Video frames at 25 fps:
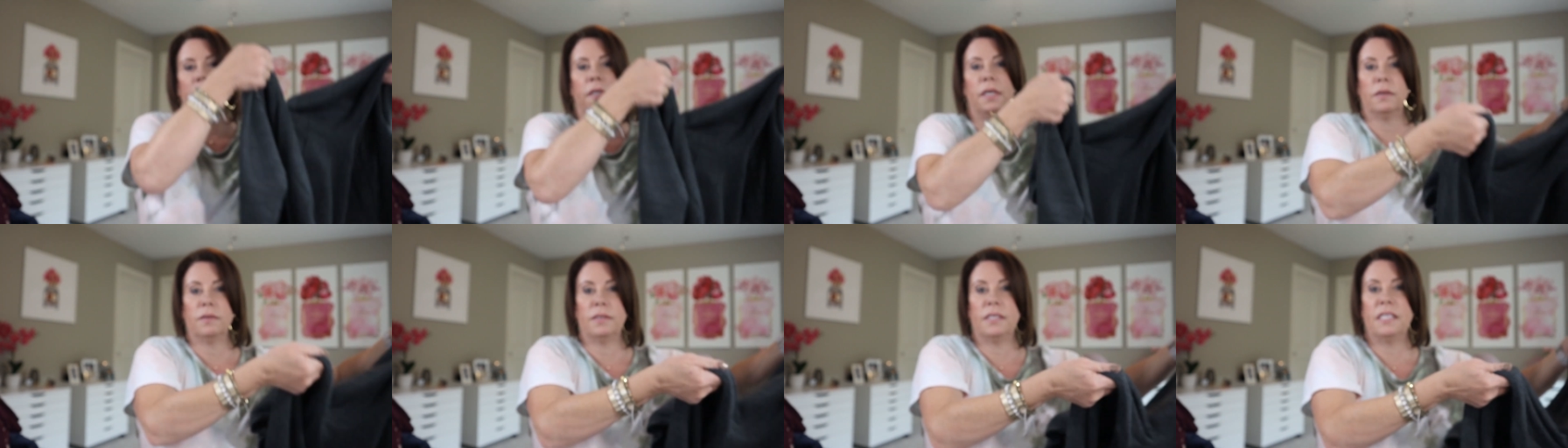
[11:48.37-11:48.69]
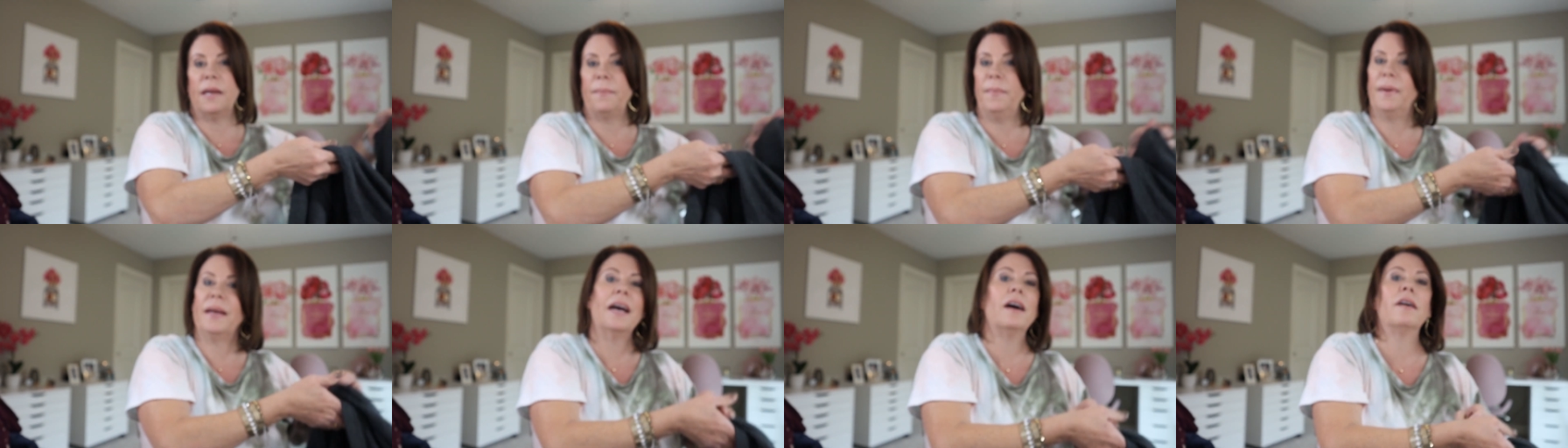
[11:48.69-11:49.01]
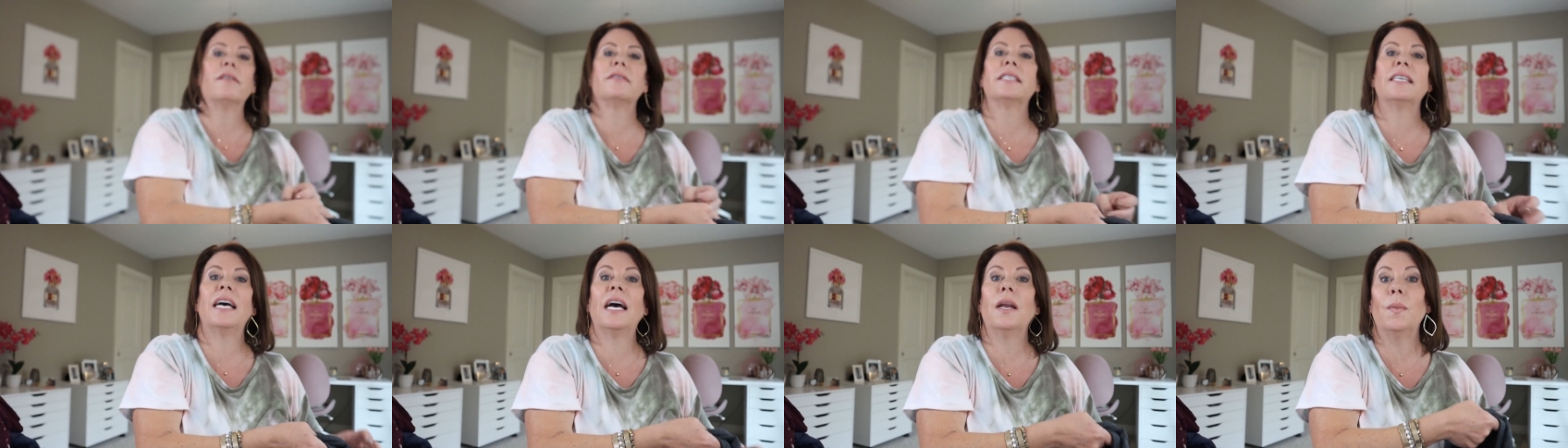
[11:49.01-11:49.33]
you know, stepping
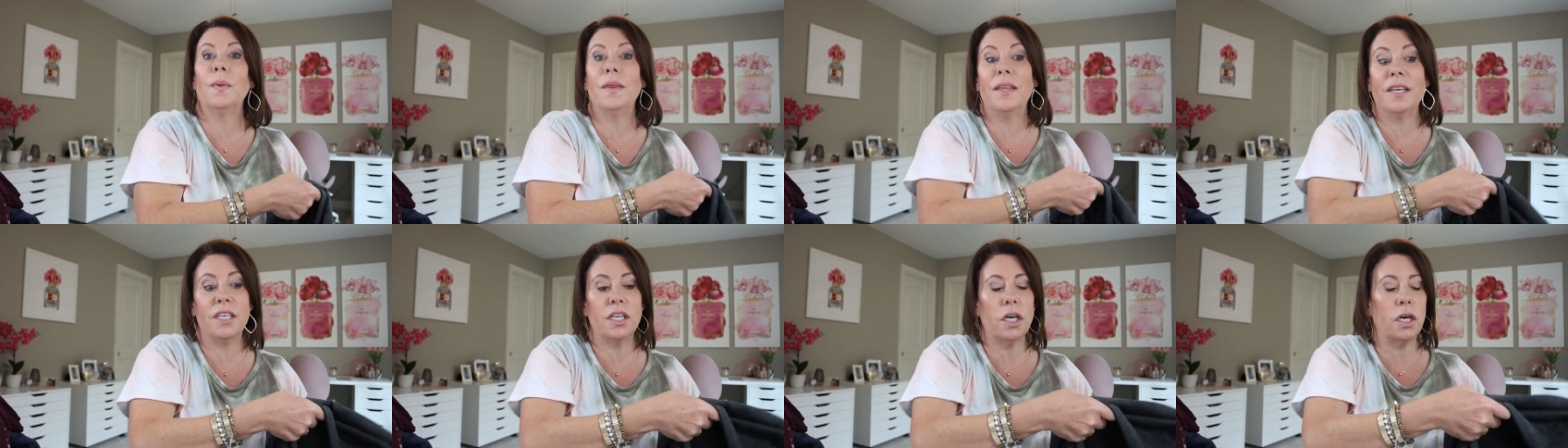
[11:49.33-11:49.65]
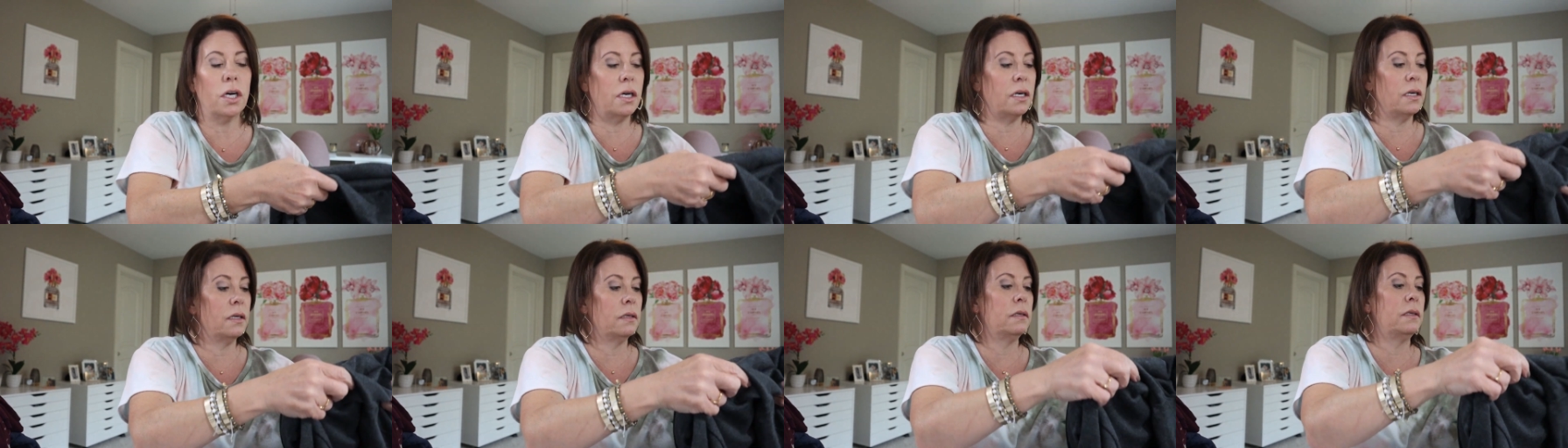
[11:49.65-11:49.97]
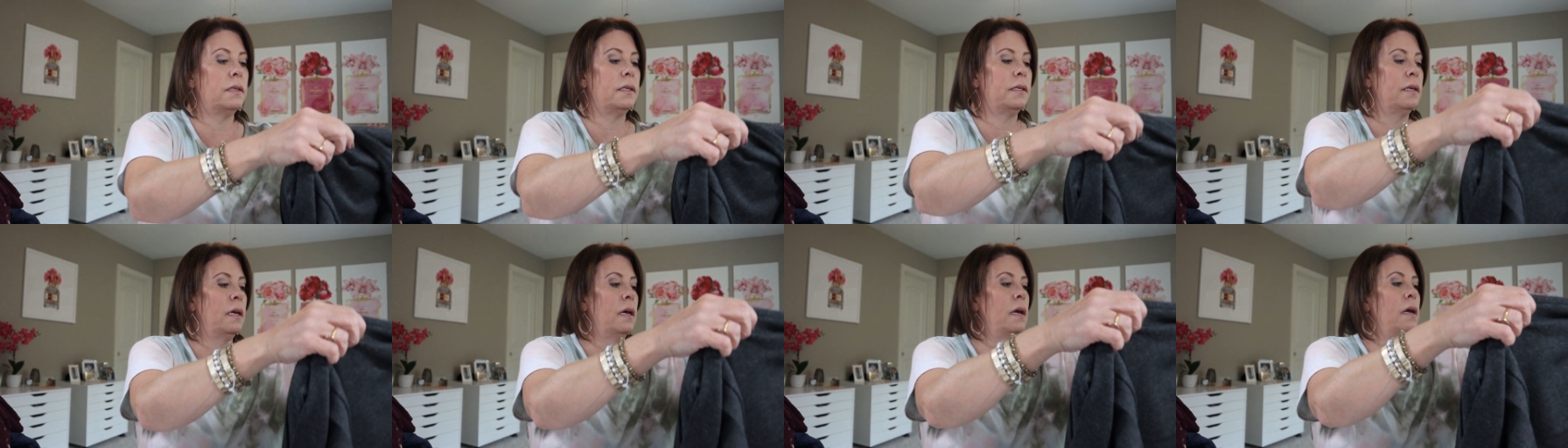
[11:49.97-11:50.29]
outside with the
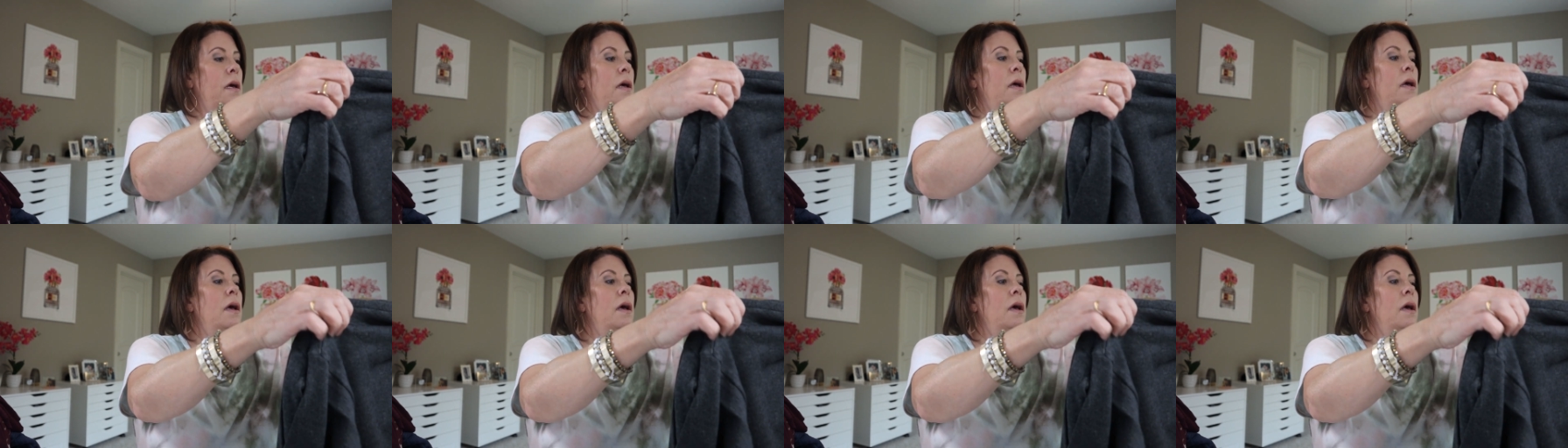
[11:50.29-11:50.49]
dogs,